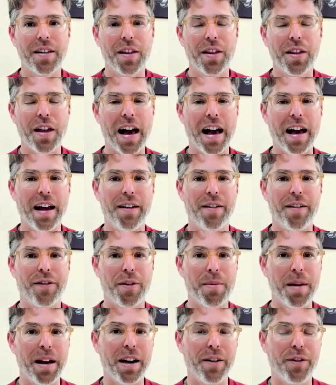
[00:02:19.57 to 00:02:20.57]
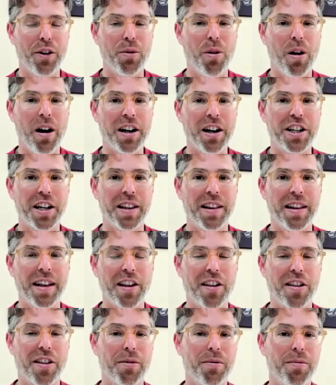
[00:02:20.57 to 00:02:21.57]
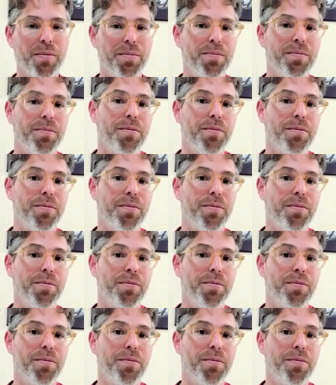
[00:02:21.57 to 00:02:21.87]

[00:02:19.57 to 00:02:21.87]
that for many of you watching this, the